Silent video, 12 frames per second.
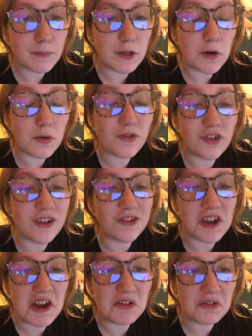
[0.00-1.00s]
OG
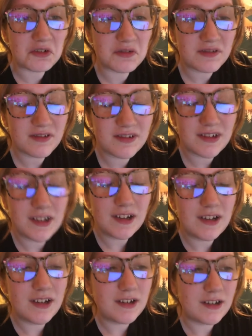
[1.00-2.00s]
channel,
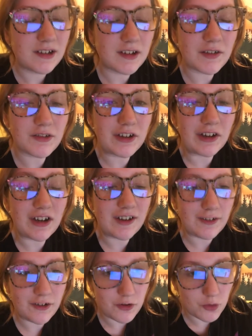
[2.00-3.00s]

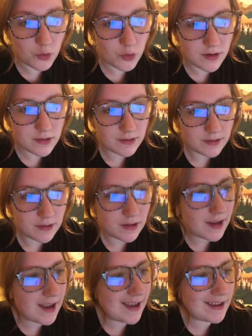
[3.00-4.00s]
Goth392,
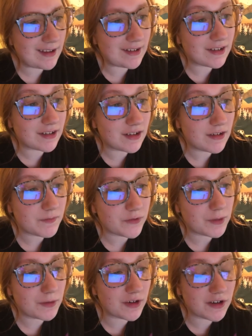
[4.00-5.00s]
and
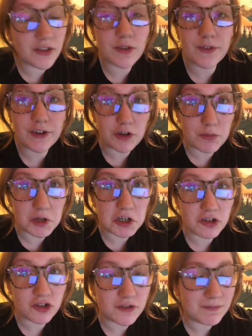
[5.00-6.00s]
doing another video
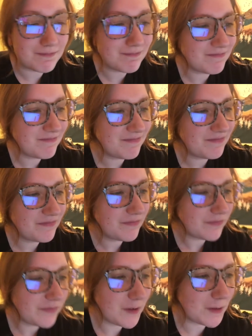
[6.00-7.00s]
purge.
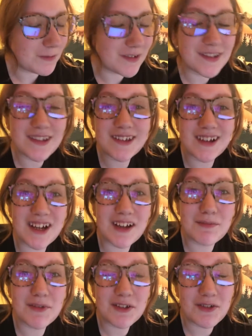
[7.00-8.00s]
Hopefully this
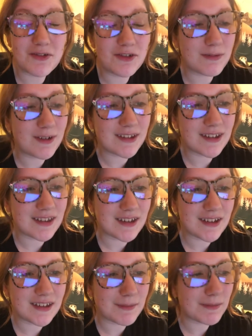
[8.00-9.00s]
time YouTube doesn't
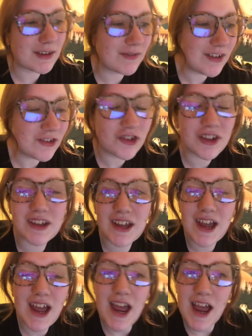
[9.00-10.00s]
think something's fishy
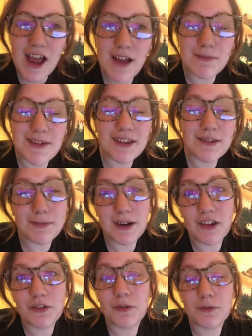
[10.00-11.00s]
and makes it
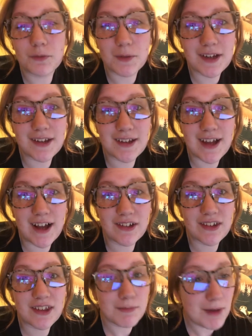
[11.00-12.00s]
impossible for me to
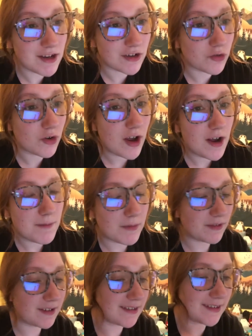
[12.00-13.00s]
access the menu, but
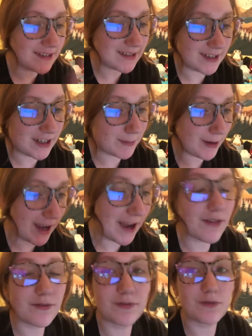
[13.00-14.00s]
at least this time I
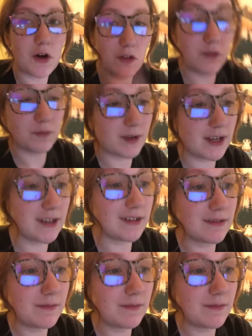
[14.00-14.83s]
have all of my